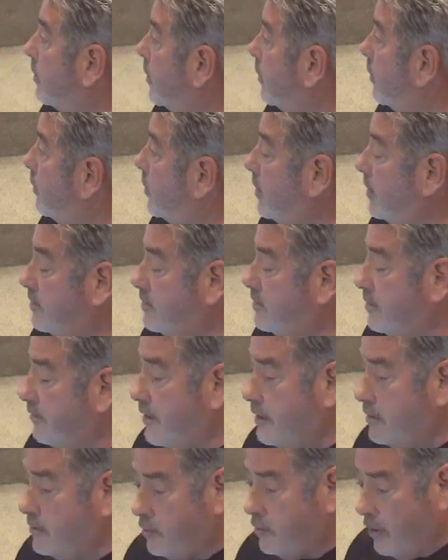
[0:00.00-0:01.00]
communities of
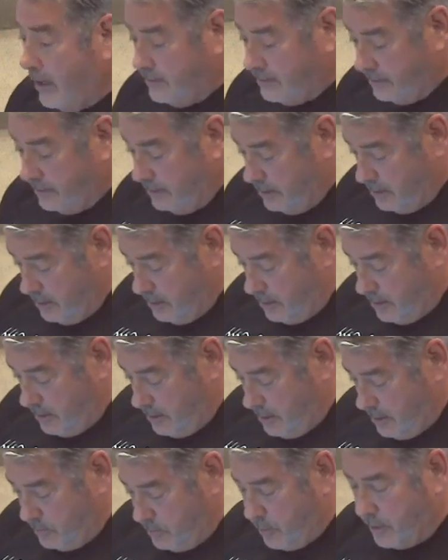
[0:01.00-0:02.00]
interest
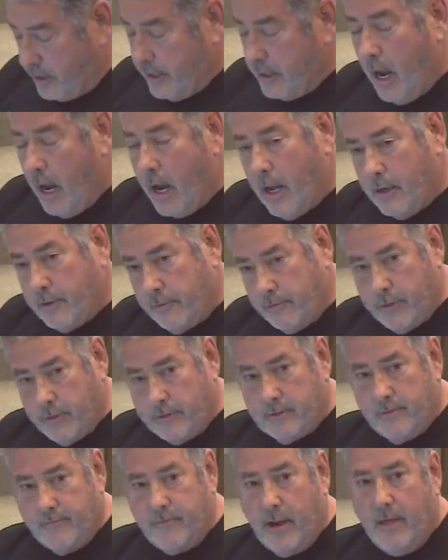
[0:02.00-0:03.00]
put in
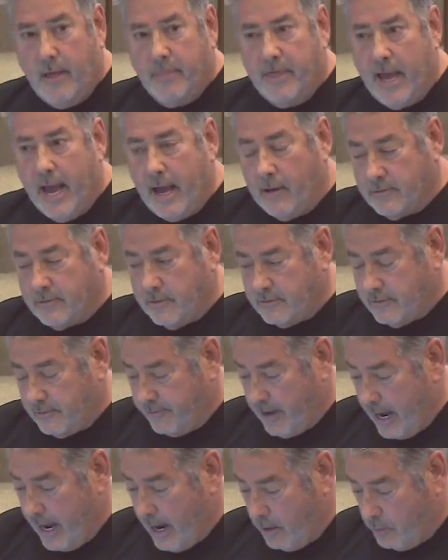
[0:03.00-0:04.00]
hundreds, if not thousands of
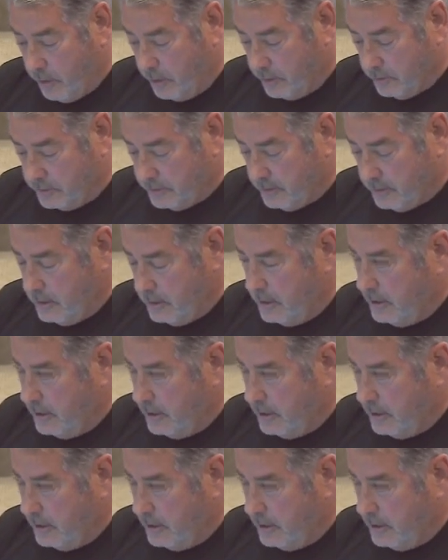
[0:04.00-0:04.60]
hours